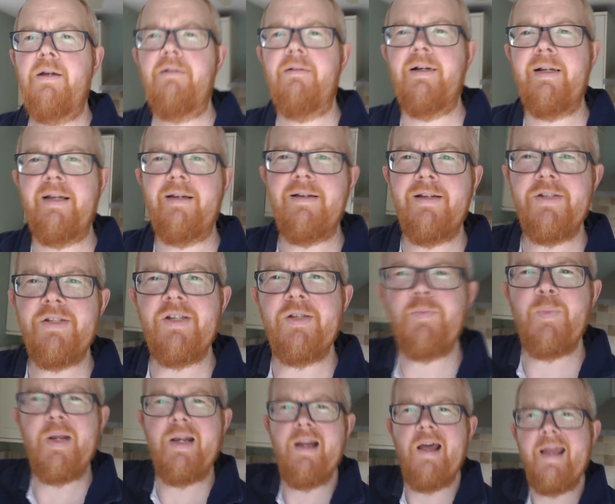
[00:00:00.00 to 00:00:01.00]
Right guys, it's
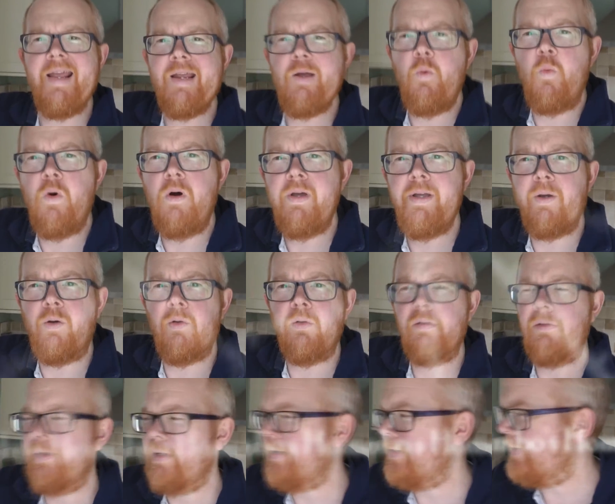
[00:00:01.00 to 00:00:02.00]
been a while.
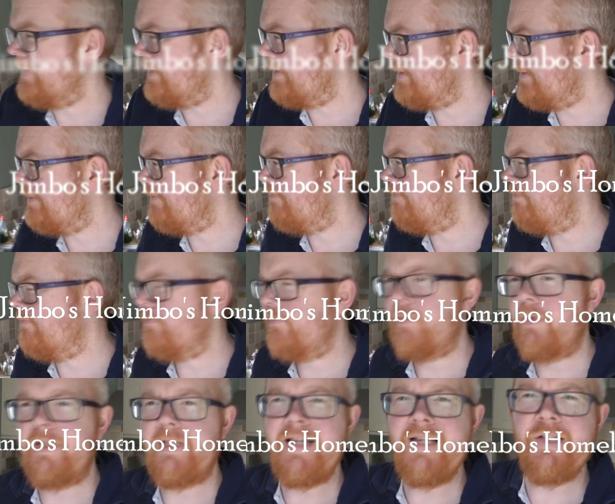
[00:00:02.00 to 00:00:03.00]

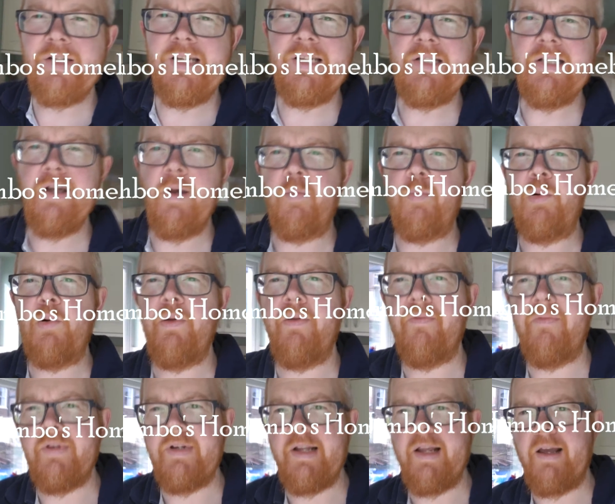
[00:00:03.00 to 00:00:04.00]
This isn't a
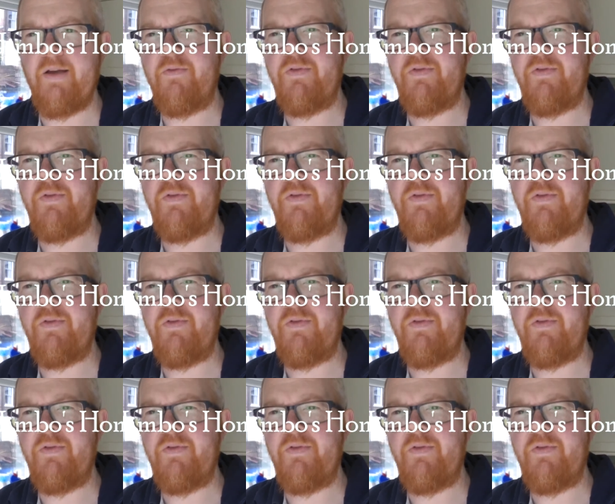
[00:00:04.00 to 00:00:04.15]
brewing video,